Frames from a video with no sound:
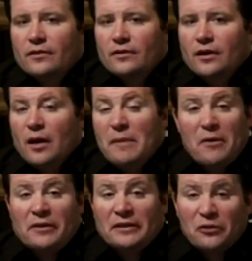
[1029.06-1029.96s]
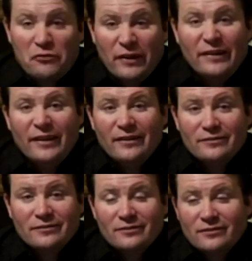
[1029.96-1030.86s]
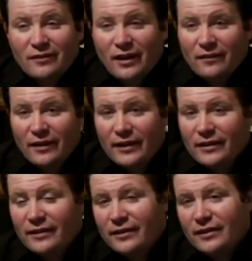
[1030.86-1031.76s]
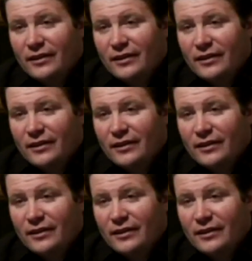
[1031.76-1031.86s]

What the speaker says: American Graffiti. I like